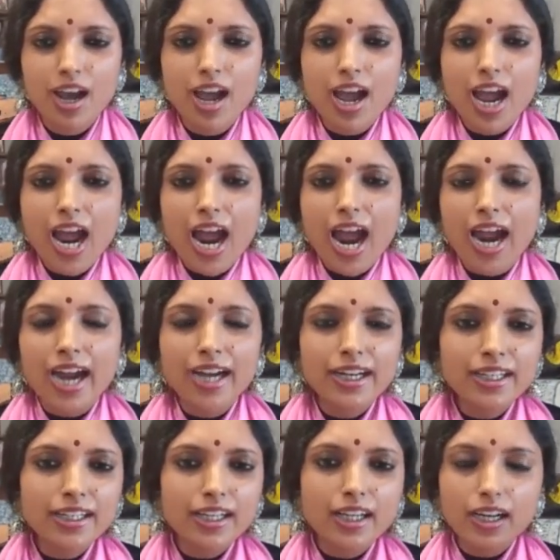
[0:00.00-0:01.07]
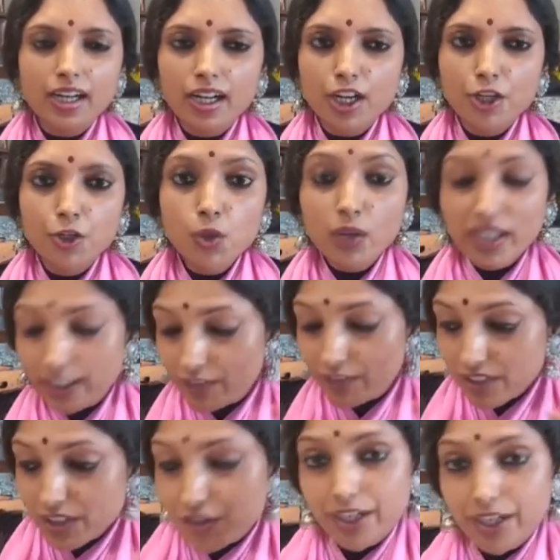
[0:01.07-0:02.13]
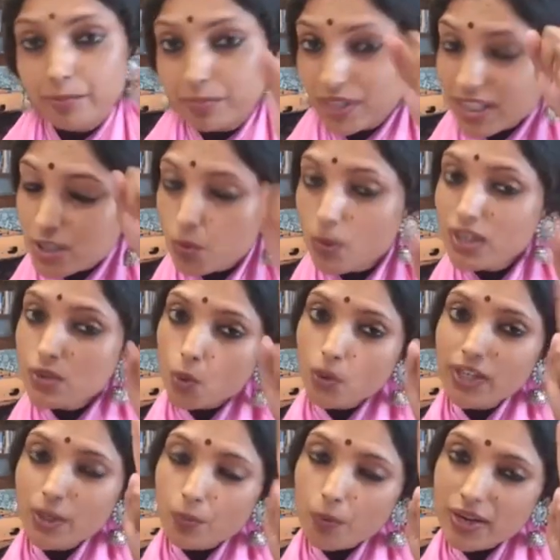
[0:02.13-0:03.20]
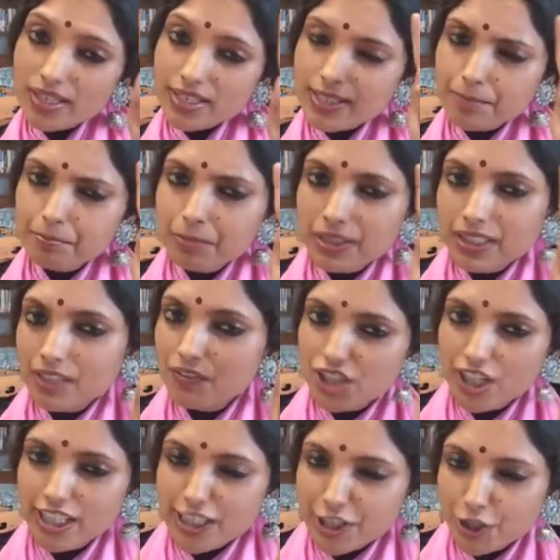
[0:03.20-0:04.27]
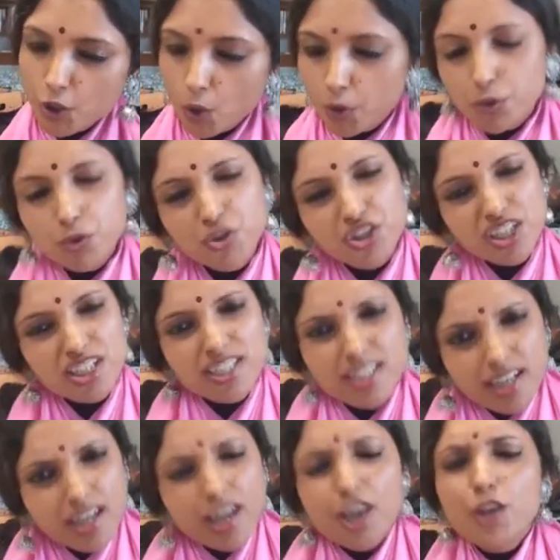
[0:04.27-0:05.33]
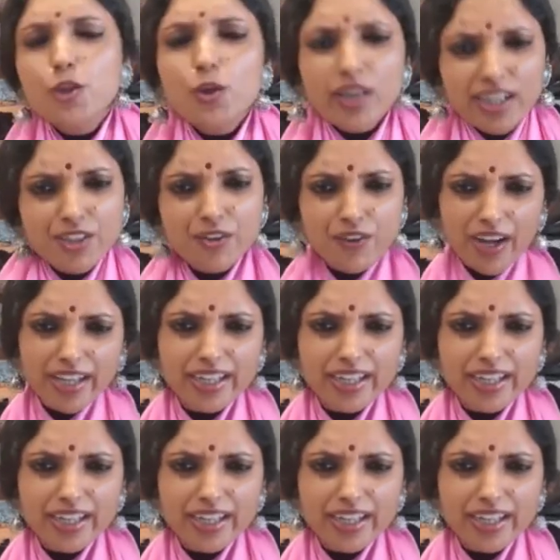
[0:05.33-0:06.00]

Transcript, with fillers: and you can even drape this one, only one simple thing which I'll show you, just you can try it.